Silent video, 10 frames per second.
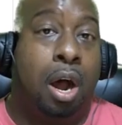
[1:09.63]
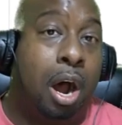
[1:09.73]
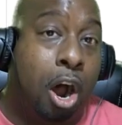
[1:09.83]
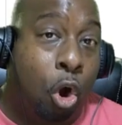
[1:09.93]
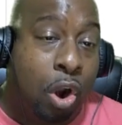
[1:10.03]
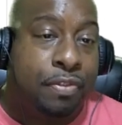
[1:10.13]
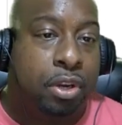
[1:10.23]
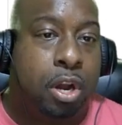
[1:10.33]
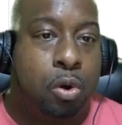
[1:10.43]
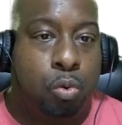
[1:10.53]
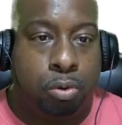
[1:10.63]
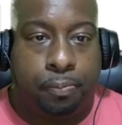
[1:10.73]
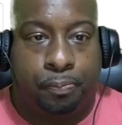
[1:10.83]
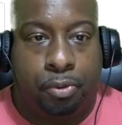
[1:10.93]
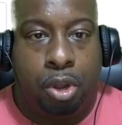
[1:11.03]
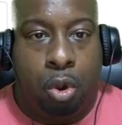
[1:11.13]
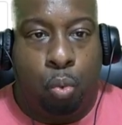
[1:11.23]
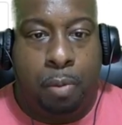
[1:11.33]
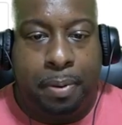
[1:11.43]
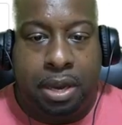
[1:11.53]
All of the code
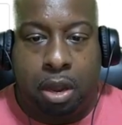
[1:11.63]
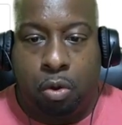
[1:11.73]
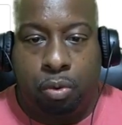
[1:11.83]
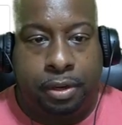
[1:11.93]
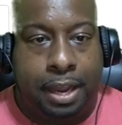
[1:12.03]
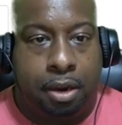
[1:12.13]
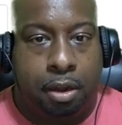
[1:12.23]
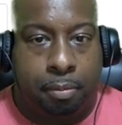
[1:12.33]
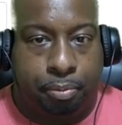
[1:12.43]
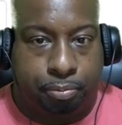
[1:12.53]
will be on GitHub.